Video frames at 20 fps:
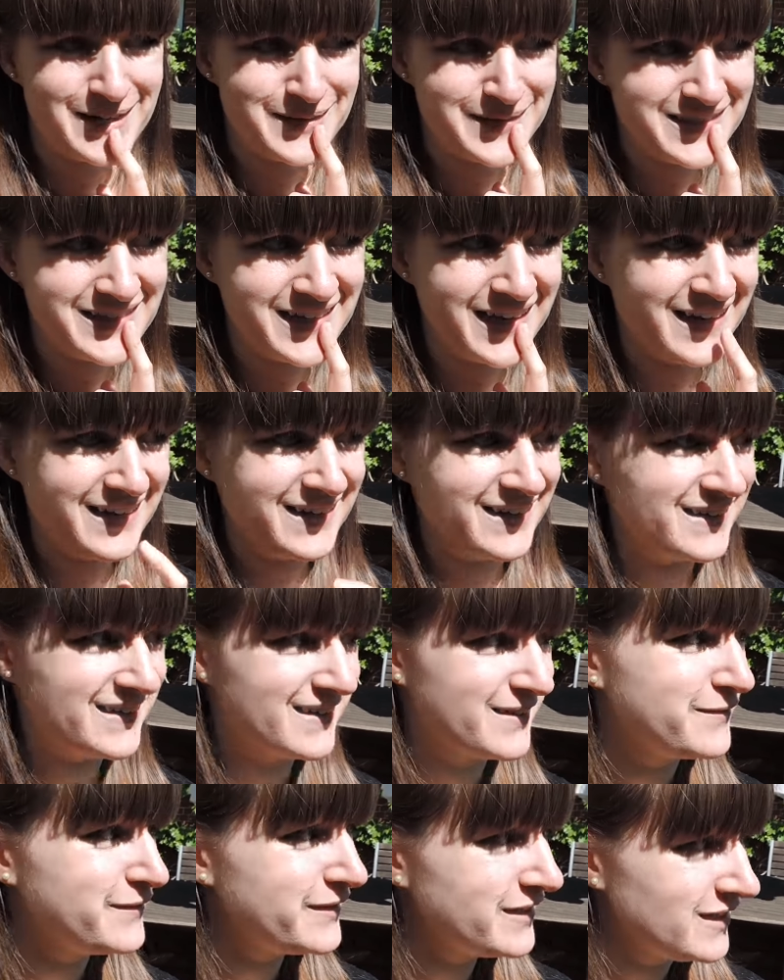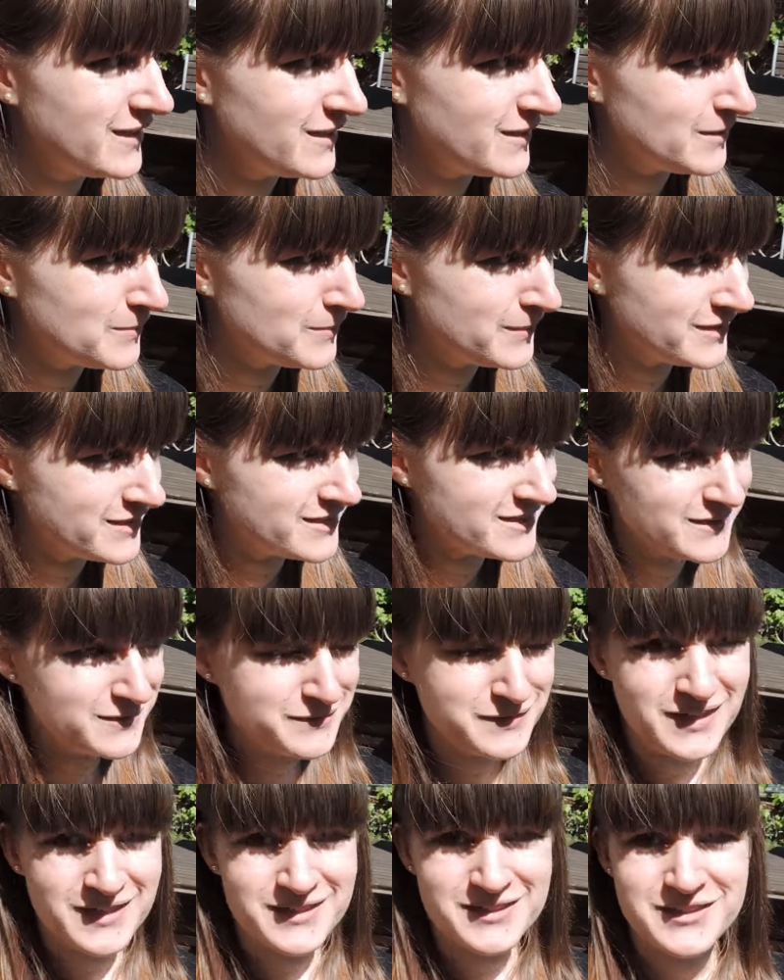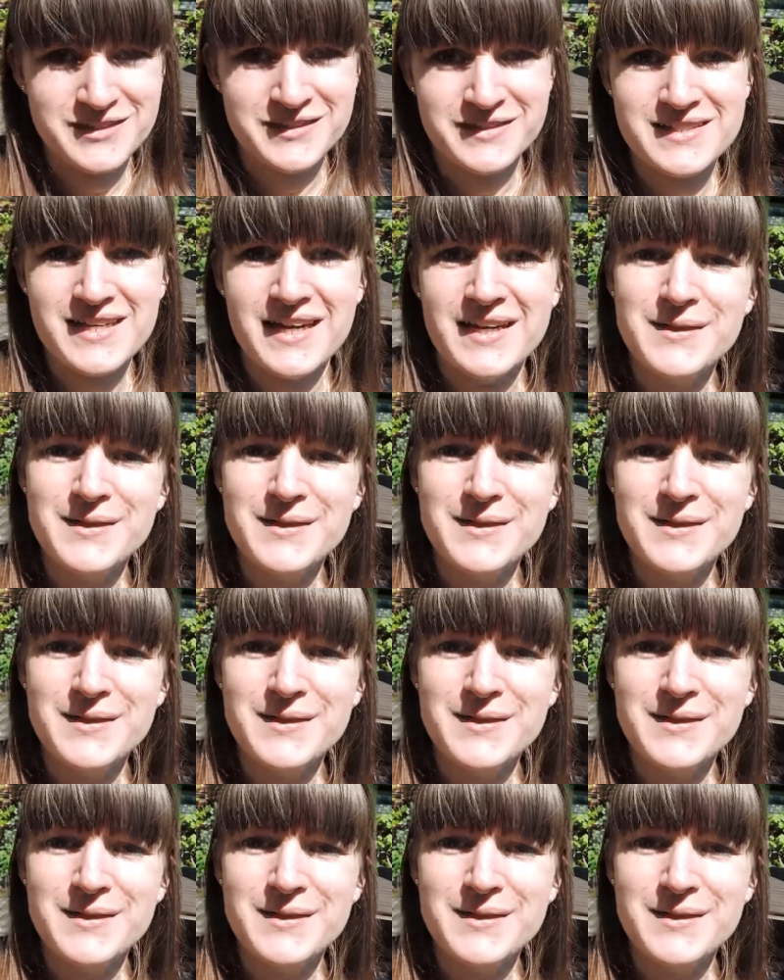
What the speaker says: outside. I feel a little bit self-conscious.